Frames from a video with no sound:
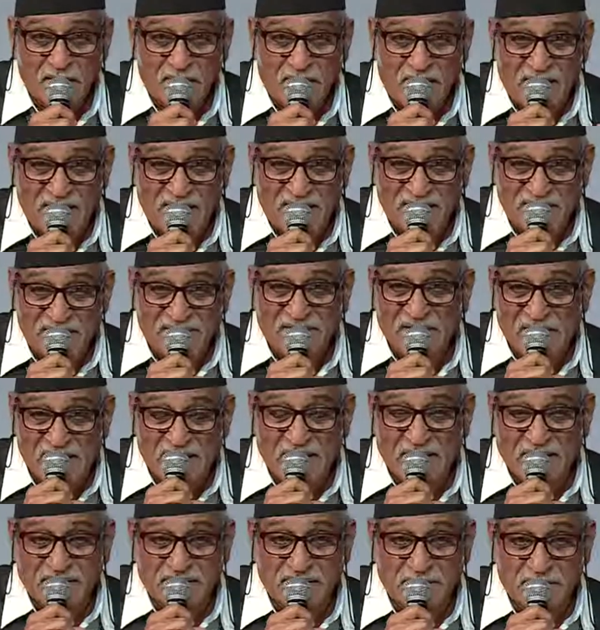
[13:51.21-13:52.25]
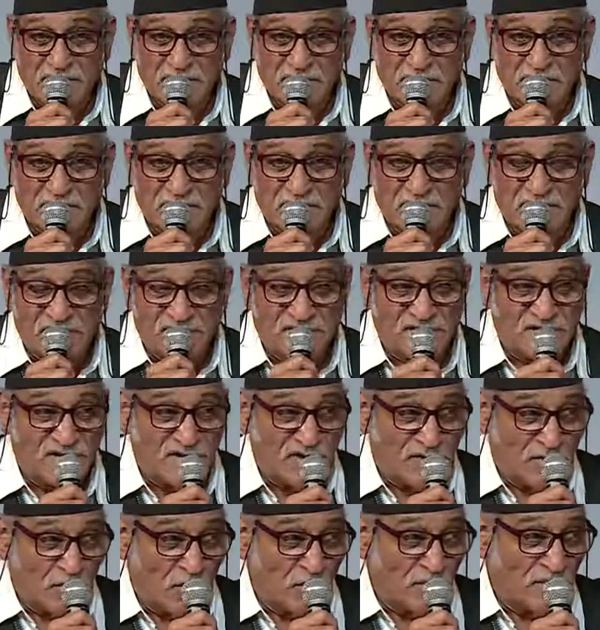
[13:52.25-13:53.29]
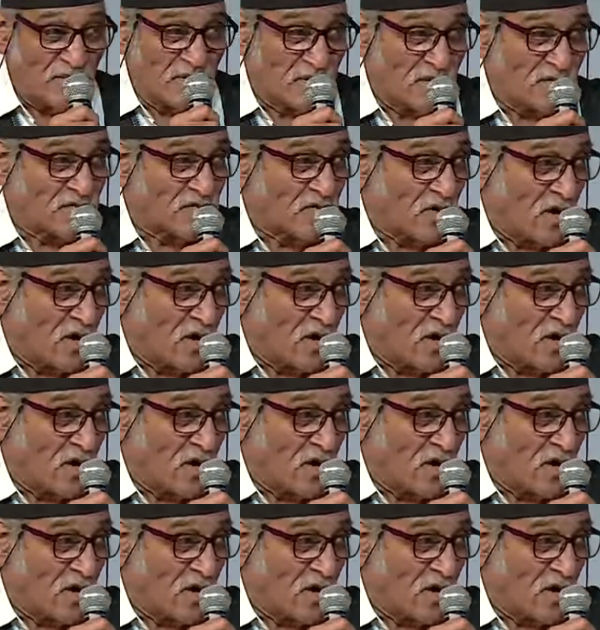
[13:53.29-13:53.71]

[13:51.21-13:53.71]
And intellect is in the domain of